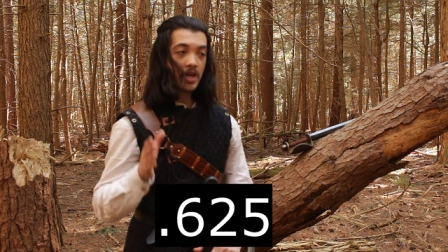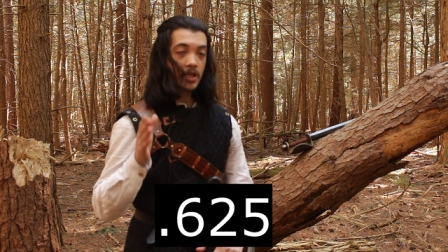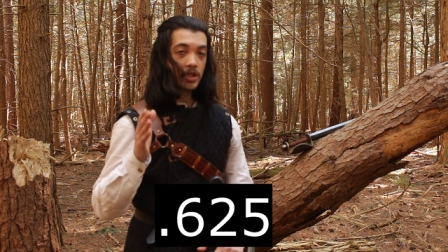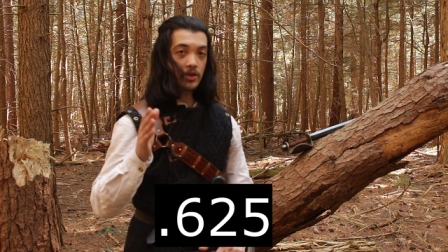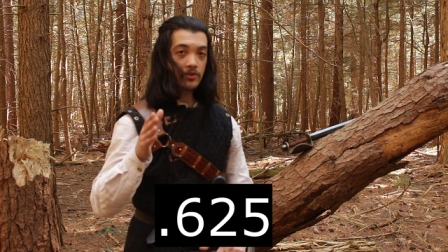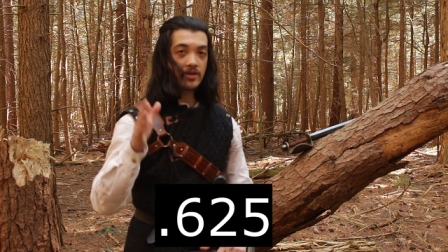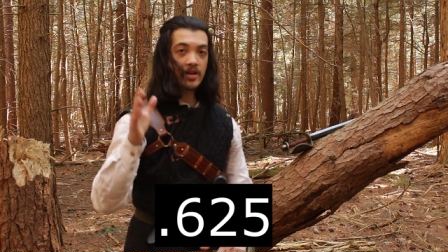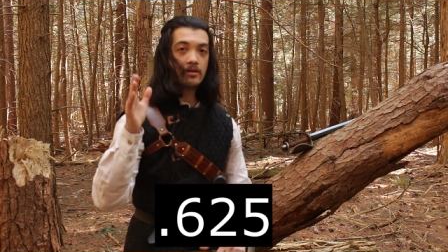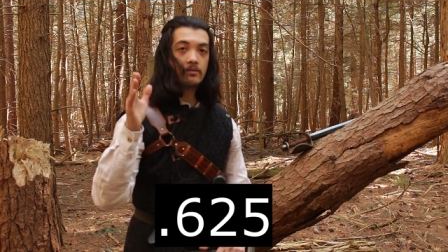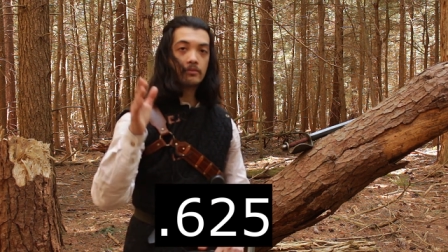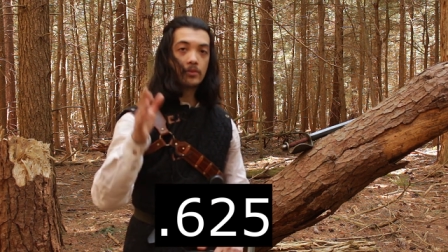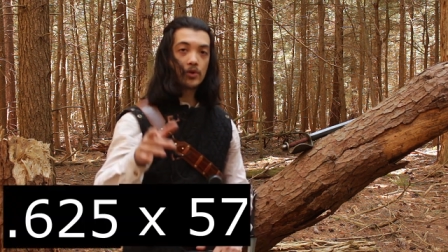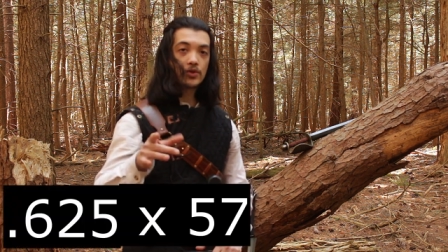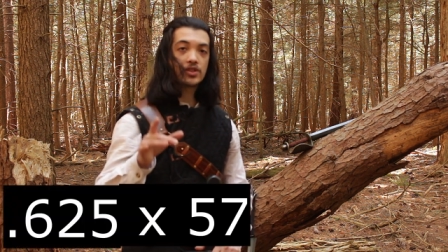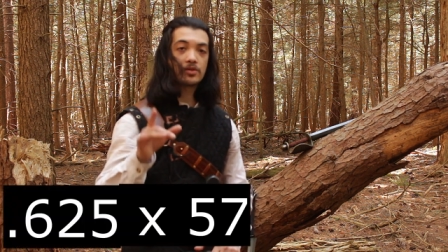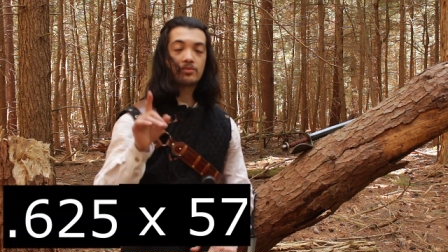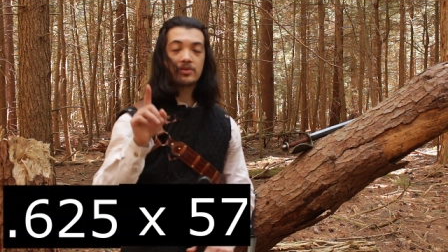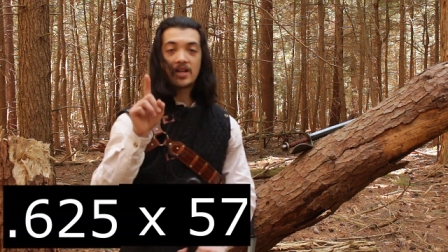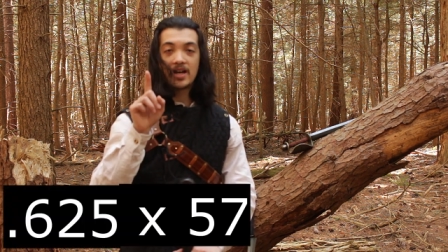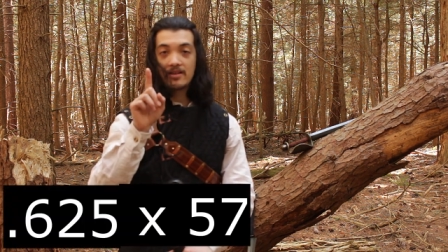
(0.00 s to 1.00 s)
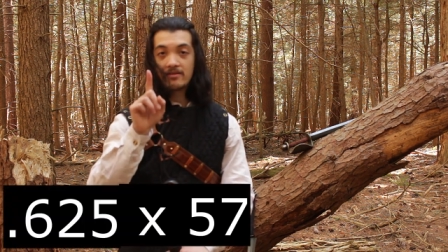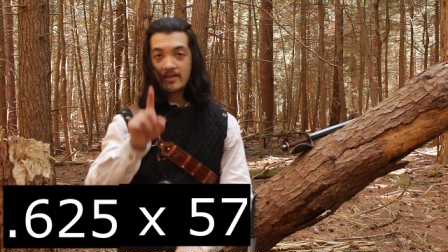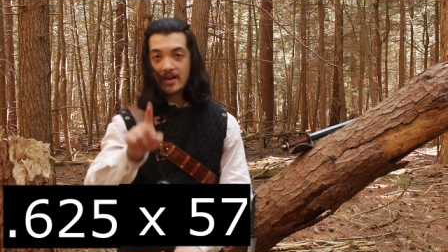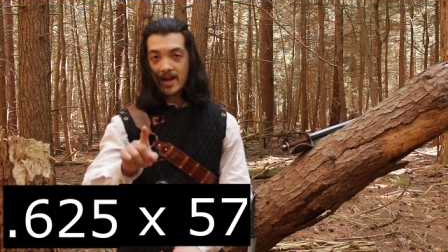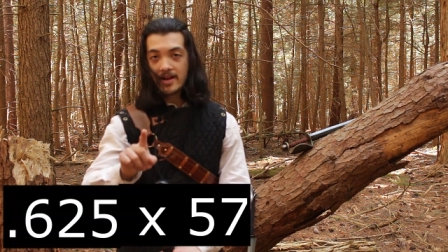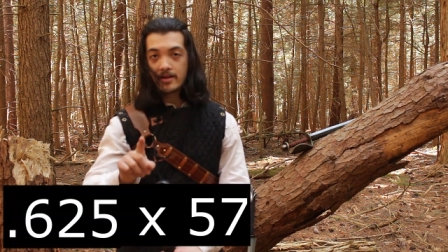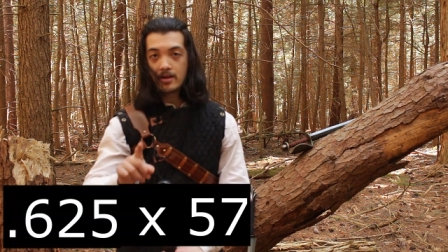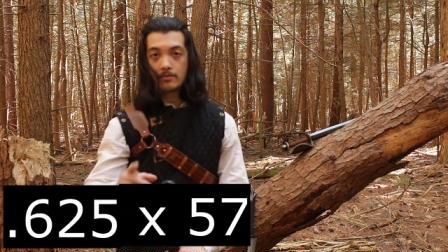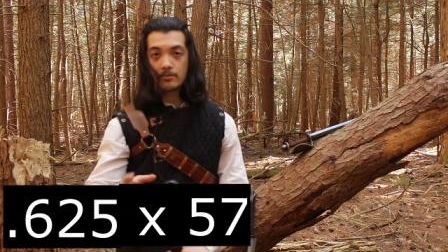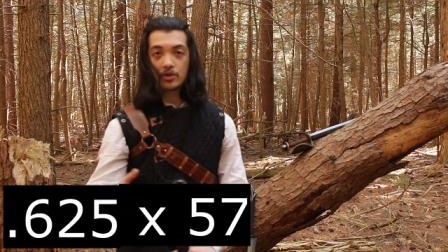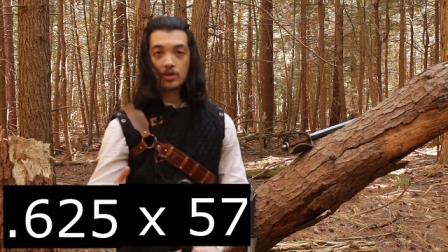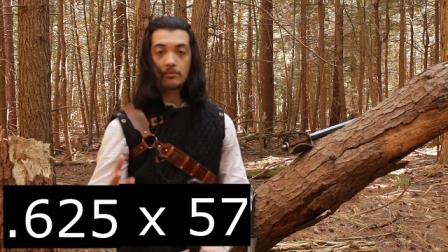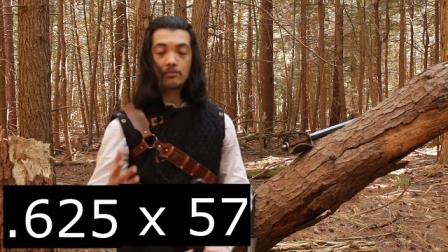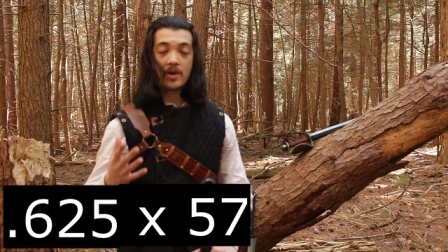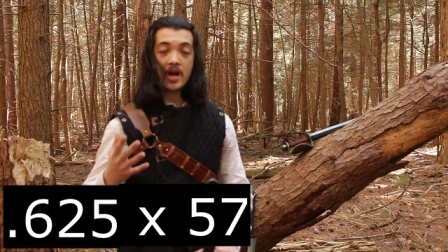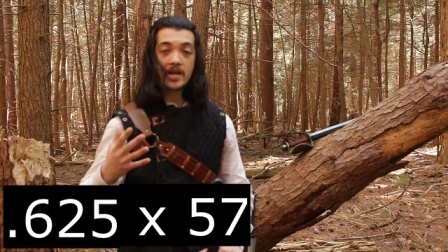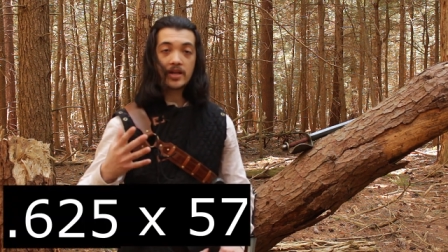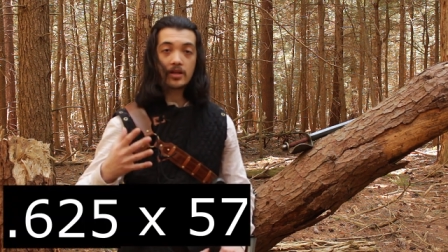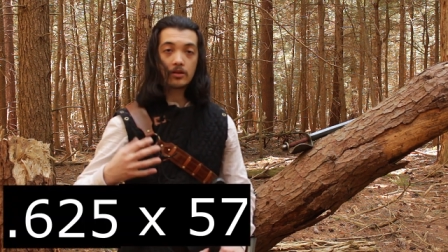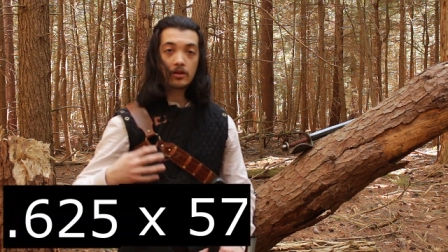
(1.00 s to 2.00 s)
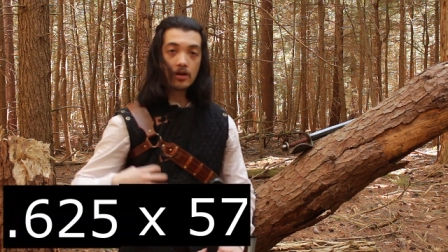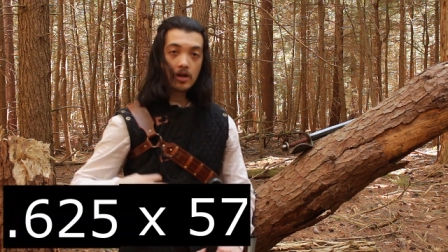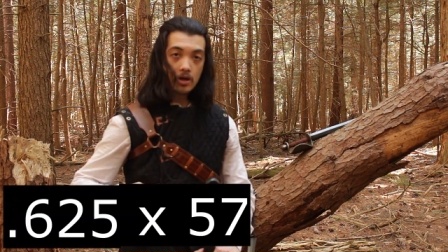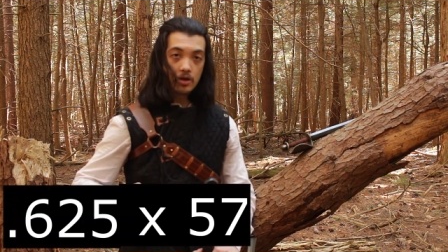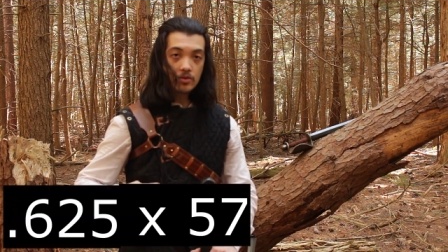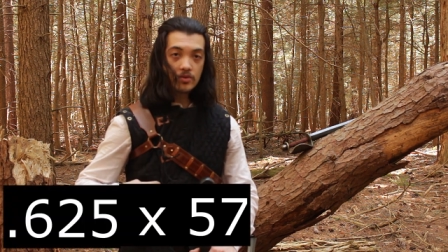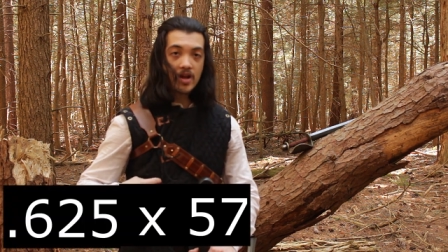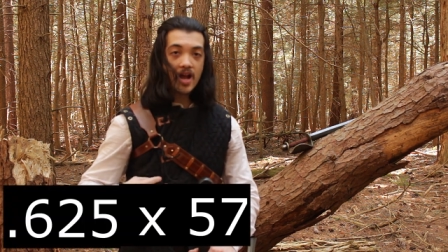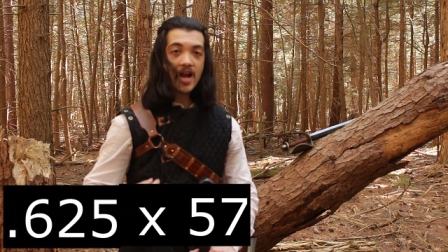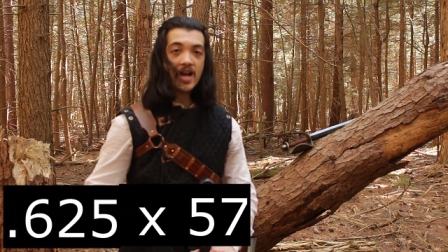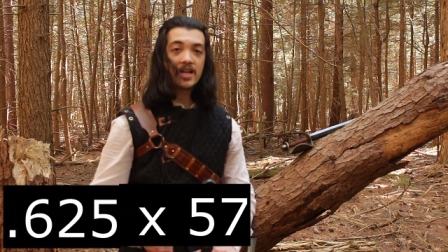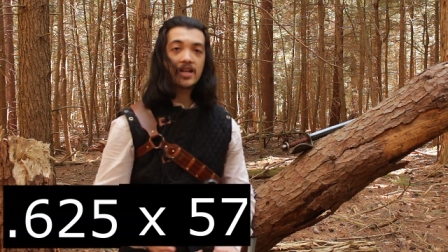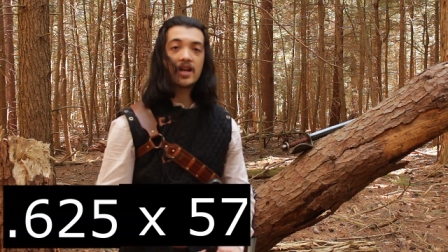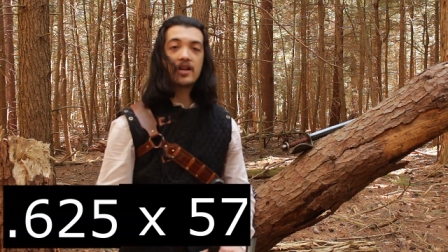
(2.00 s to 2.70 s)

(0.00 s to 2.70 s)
You then multiply that number by your own height,